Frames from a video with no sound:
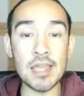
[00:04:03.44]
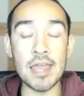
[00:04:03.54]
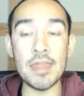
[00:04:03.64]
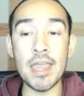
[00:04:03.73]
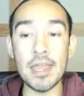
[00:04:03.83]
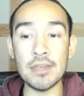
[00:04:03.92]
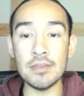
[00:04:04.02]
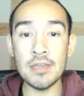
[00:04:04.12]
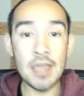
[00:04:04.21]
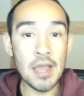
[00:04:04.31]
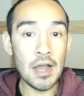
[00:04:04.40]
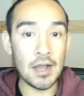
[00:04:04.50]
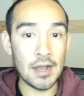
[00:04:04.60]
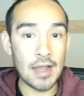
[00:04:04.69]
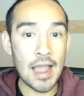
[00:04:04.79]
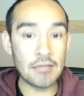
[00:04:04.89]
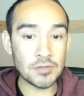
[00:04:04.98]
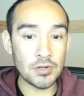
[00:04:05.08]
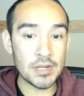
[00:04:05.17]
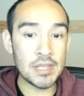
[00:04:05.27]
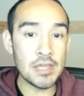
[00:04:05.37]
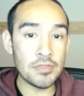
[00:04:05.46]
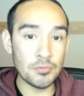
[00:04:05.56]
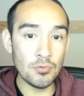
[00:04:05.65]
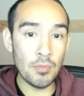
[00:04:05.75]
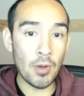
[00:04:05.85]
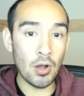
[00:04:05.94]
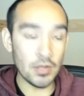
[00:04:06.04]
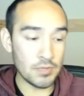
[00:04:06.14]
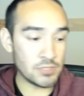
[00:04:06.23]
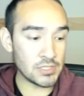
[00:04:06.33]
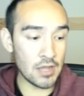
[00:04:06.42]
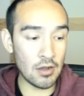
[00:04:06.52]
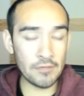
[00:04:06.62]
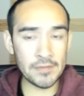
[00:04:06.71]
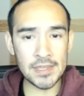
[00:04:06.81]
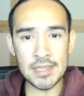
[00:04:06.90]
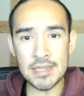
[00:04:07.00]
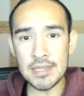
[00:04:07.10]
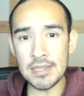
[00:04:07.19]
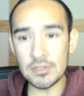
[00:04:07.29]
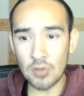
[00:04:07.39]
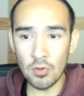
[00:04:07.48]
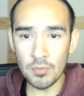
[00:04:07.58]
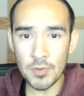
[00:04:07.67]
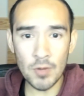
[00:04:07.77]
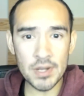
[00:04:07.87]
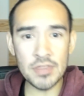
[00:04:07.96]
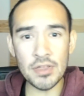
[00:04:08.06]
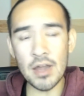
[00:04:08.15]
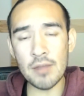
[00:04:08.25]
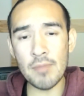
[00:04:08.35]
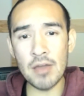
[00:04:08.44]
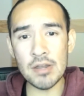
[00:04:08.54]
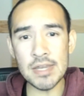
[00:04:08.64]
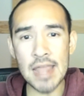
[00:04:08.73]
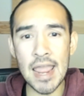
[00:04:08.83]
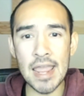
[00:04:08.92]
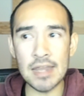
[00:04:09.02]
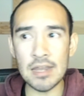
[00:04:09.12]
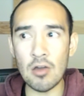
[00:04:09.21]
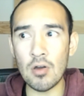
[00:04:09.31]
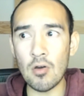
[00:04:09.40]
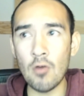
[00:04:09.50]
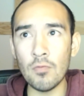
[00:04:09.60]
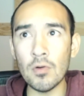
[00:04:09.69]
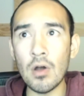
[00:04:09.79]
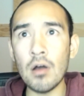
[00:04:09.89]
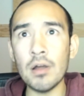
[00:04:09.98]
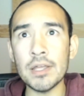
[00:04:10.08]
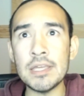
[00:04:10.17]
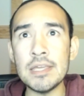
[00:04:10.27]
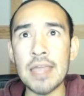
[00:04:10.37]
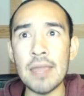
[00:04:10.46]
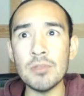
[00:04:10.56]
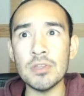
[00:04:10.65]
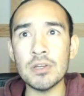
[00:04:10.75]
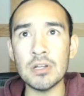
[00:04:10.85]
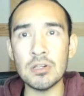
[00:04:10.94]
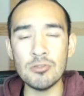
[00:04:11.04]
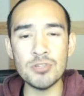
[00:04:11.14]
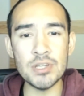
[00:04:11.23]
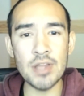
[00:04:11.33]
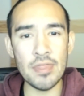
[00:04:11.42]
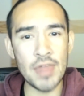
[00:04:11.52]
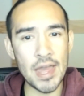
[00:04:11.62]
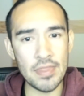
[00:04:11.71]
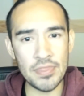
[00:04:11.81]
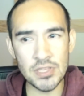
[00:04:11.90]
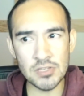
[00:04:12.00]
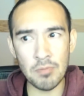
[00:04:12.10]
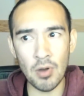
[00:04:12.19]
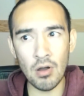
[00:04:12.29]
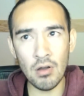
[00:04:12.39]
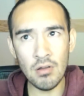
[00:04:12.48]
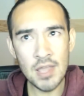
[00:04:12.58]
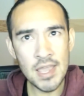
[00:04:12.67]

And then after he threw the ball himself, he told me what he thought about it. And overall, he came to the conclusion that this ball,